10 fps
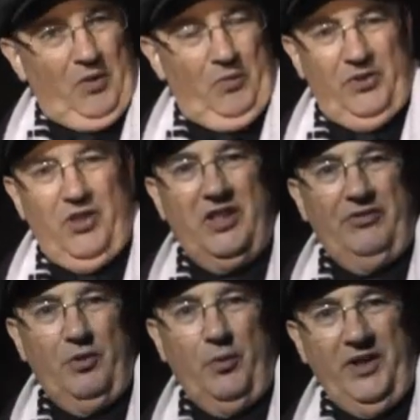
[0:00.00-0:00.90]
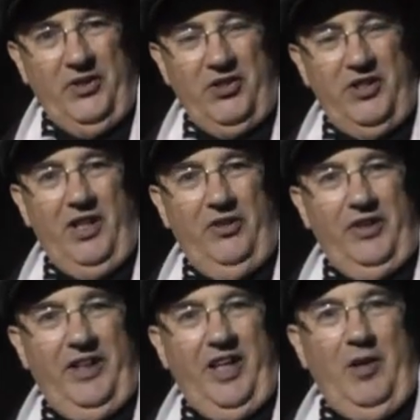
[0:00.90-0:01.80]
We'll just have to wait and see how
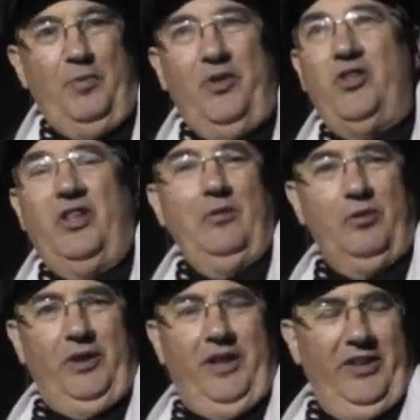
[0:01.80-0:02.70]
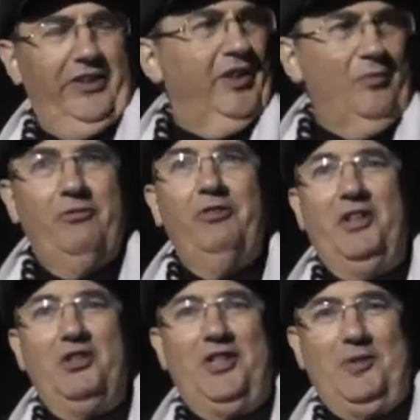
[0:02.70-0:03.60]
that happens, and I'm going to hurry up and
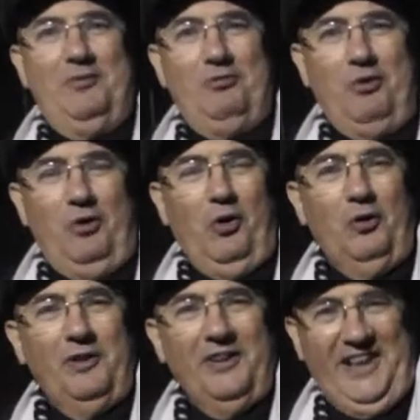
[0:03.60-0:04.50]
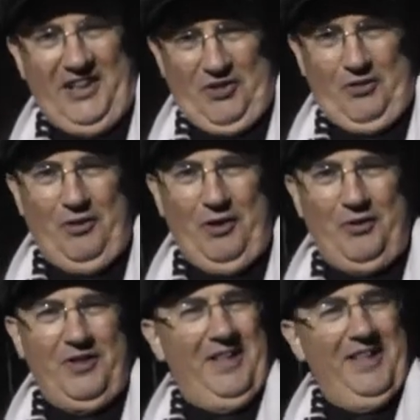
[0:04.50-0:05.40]
finish this before all the lights go
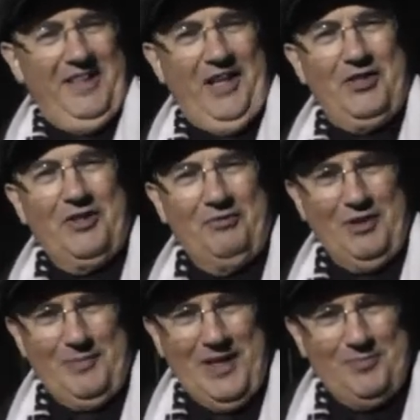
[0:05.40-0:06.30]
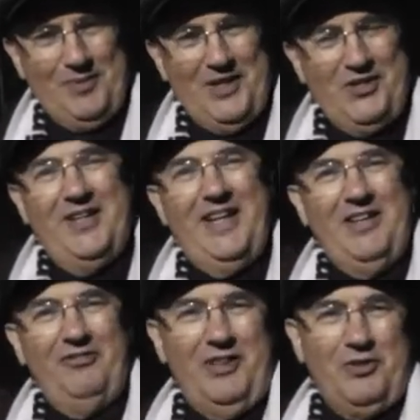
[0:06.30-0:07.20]
out. Next up for the Magpies,
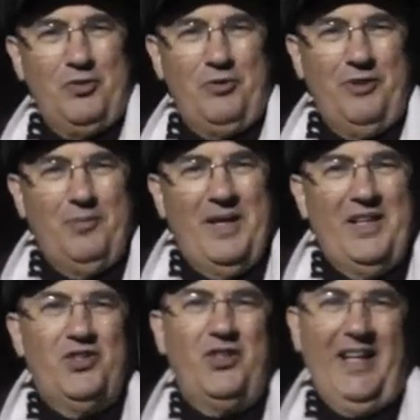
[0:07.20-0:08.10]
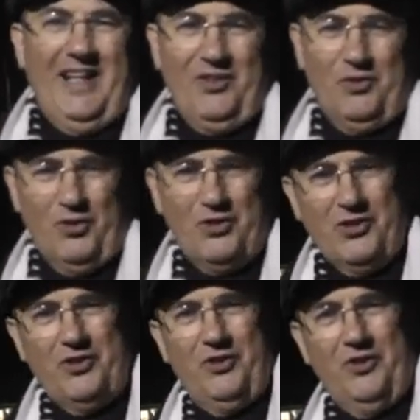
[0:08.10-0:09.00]
that FA Trophy match at
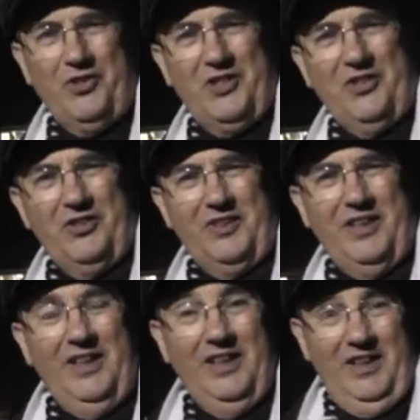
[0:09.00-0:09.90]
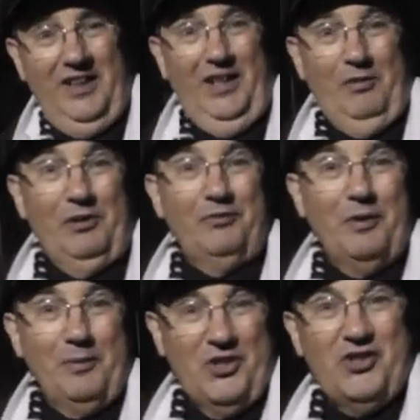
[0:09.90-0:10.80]
Dorchester on Saturday. We we'll look
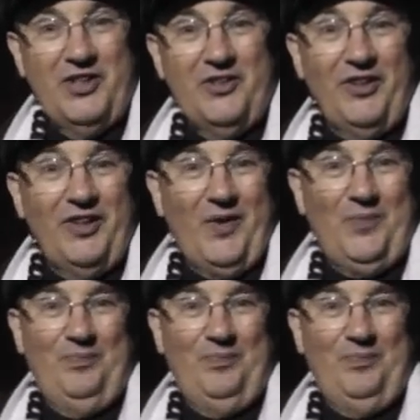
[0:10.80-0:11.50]
forward to seeing you there.